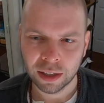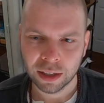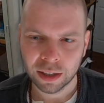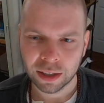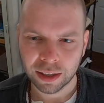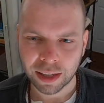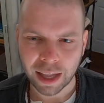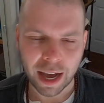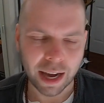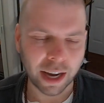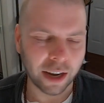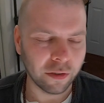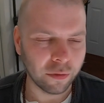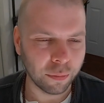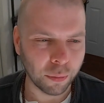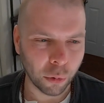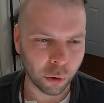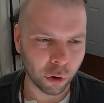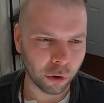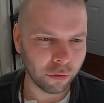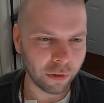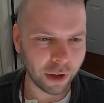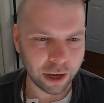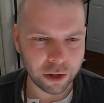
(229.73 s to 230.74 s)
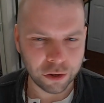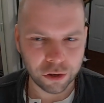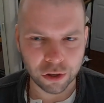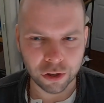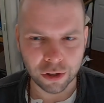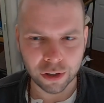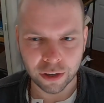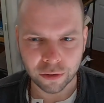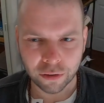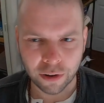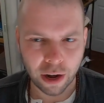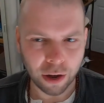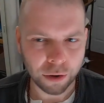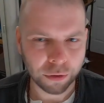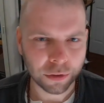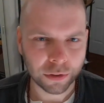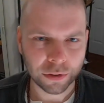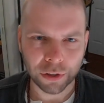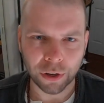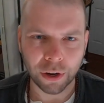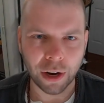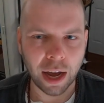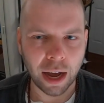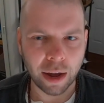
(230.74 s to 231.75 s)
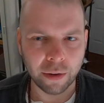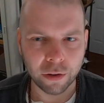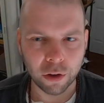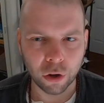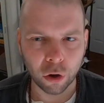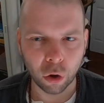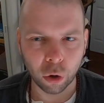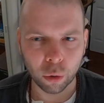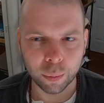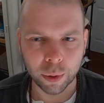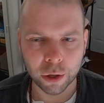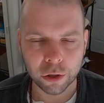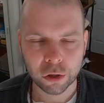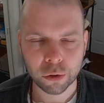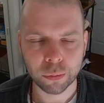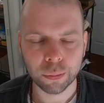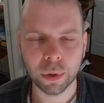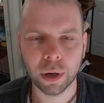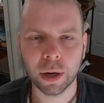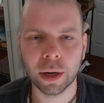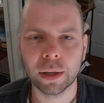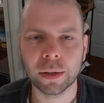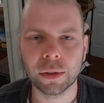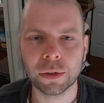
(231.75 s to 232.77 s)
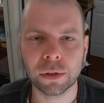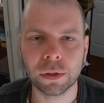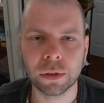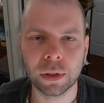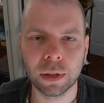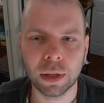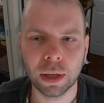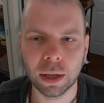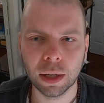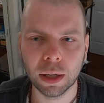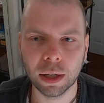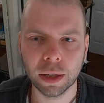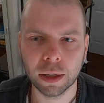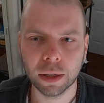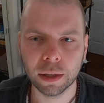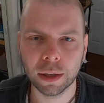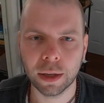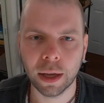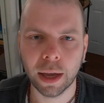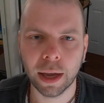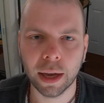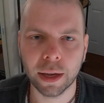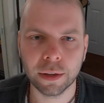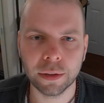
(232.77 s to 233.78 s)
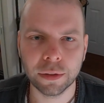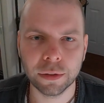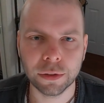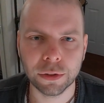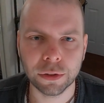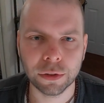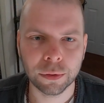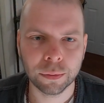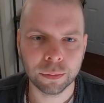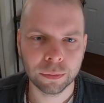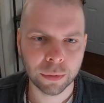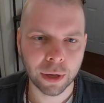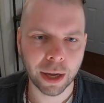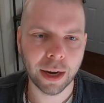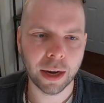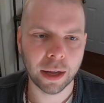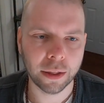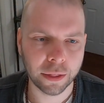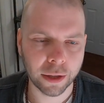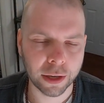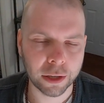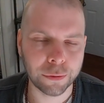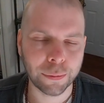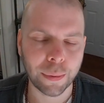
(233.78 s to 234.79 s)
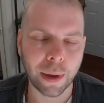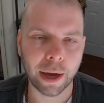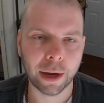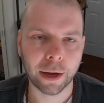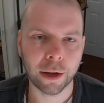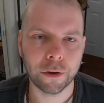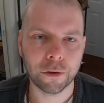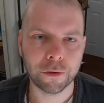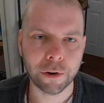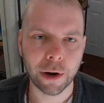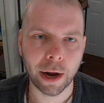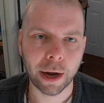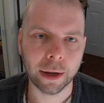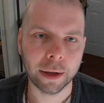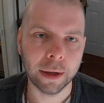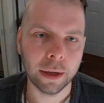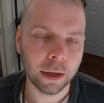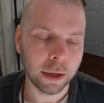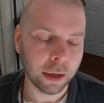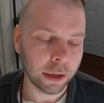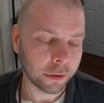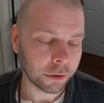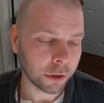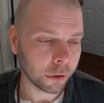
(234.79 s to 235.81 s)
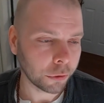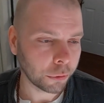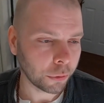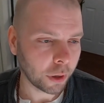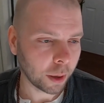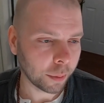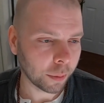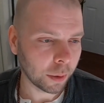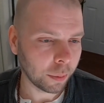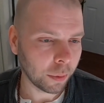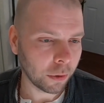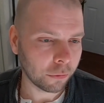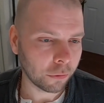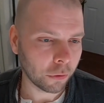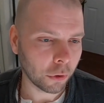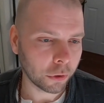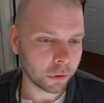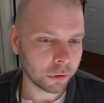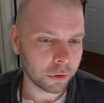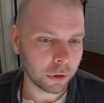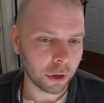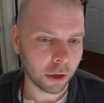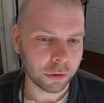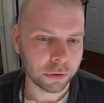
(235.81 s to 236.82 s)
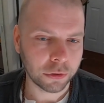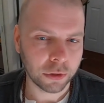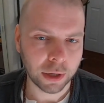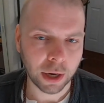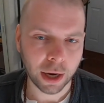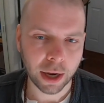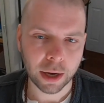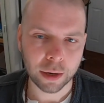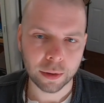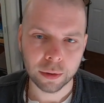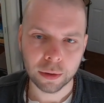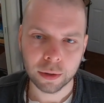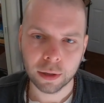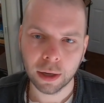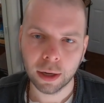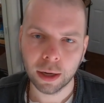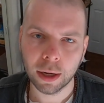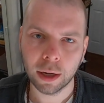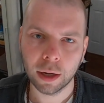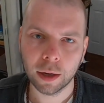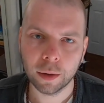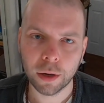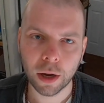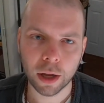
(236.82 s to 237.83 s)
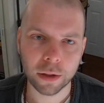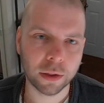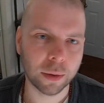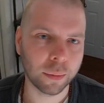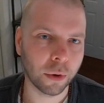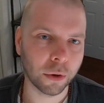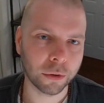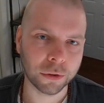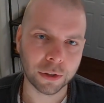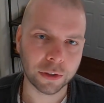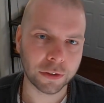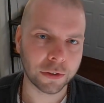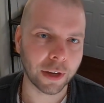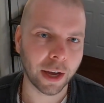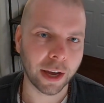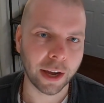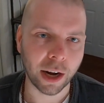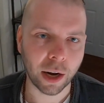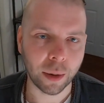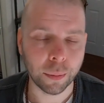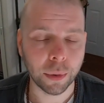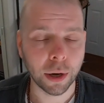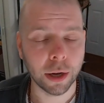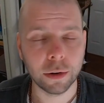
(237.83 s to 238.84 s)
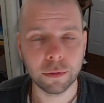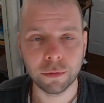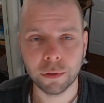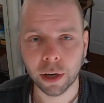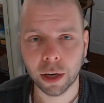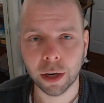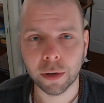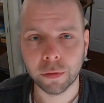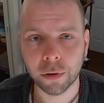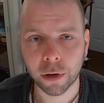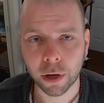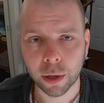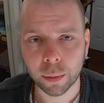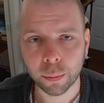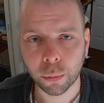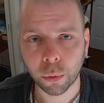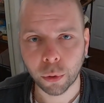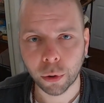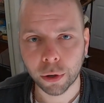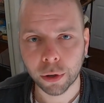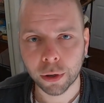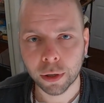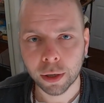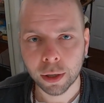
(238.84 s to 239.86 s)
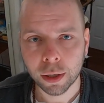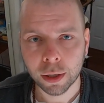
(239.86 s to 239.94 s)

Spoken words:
lack of motivation around having a whole bunch of bugs and getting things back on track. So that's what I'm going to be focusing on today. Not the most exciting, but very, very important.